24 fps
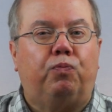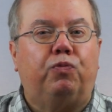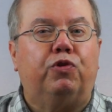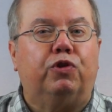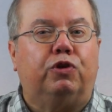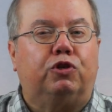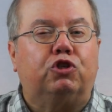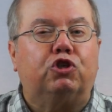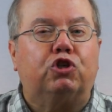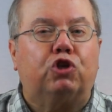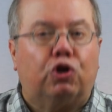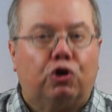
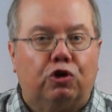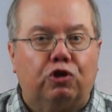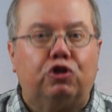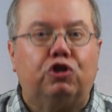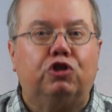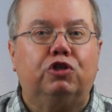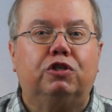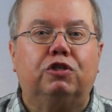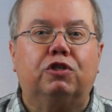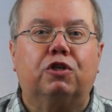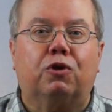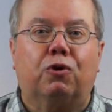the
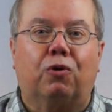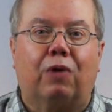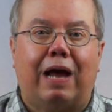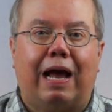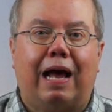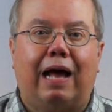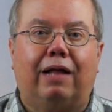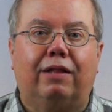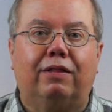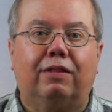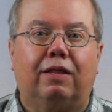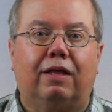churches that are
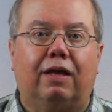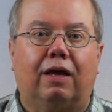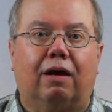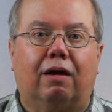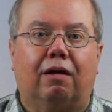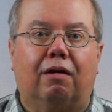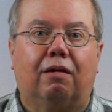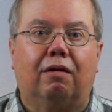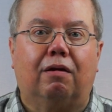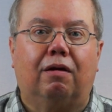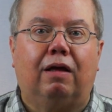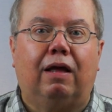out
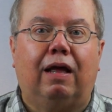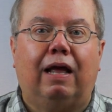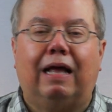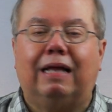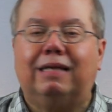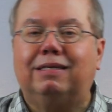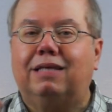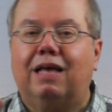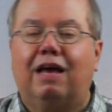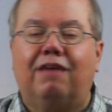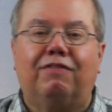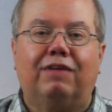there
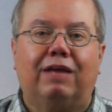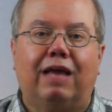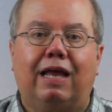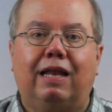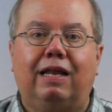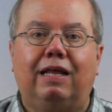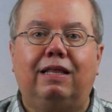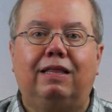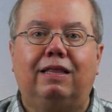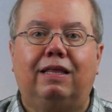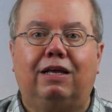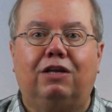as having
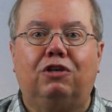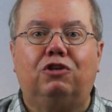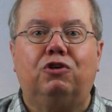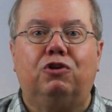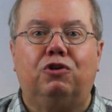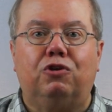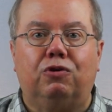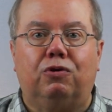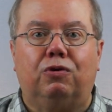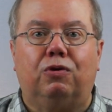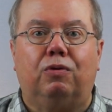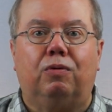anything to
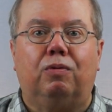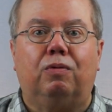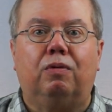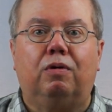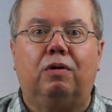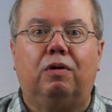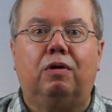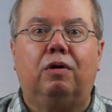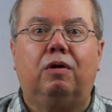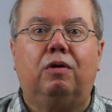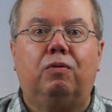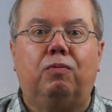do
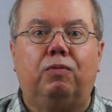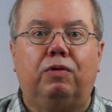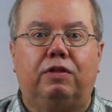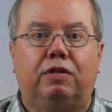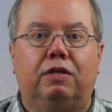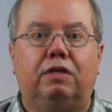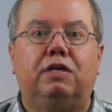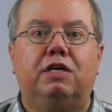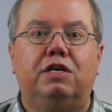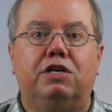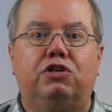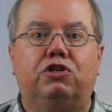with
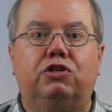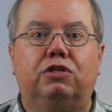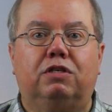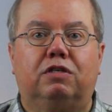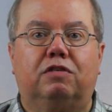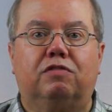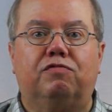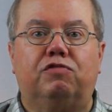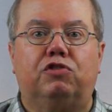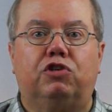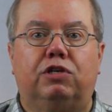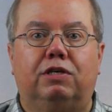the
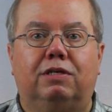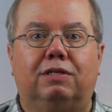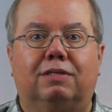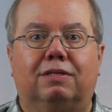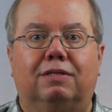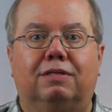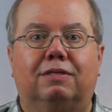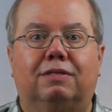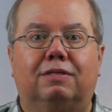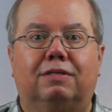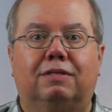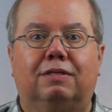teachings of
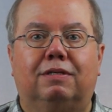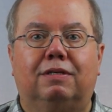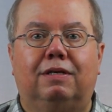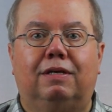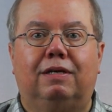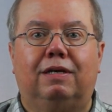Jesus.